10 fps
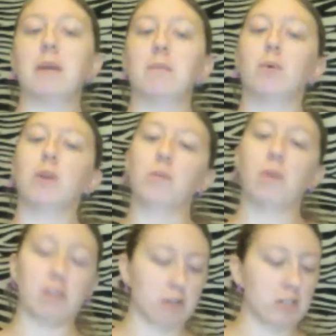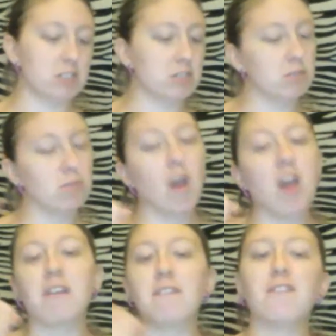being bullied, whether it's through
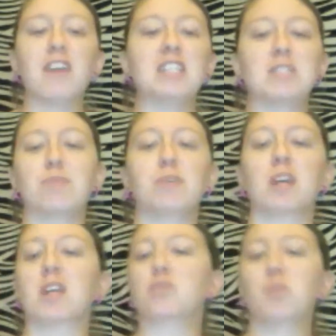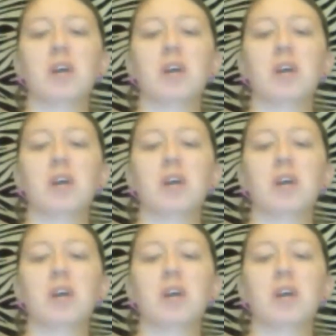Facebook,